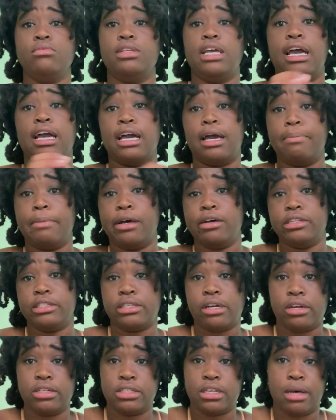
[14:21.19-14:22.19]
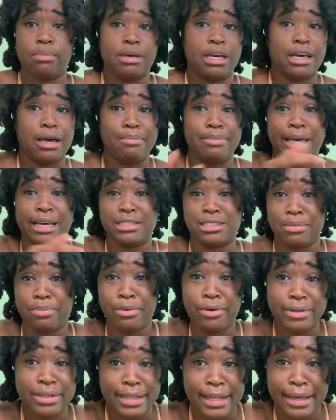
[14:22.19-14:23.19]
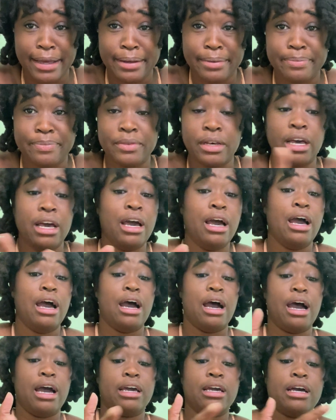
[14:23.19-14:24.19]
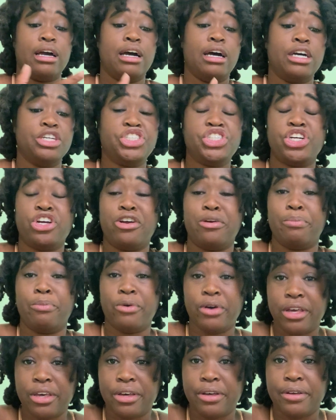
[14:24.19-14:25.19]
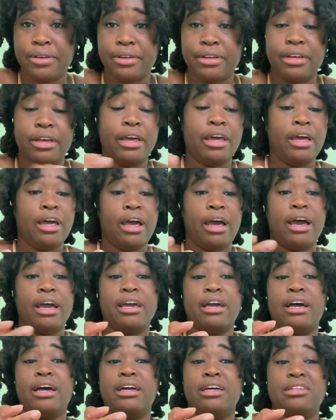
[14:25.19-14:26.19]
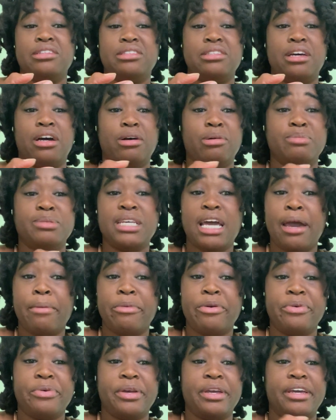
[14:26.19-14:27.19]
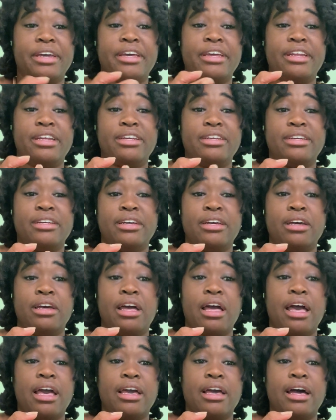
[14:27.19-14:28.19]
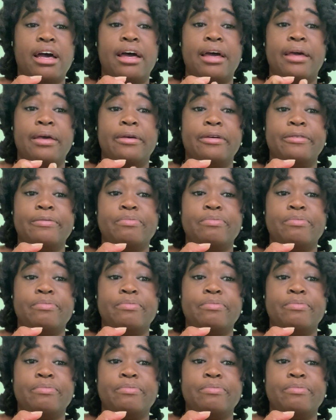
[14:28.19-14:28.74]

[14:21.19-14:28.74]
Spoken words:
I got mountain soursop. I got black sapote. I got cherimoya. I got tamarind. I got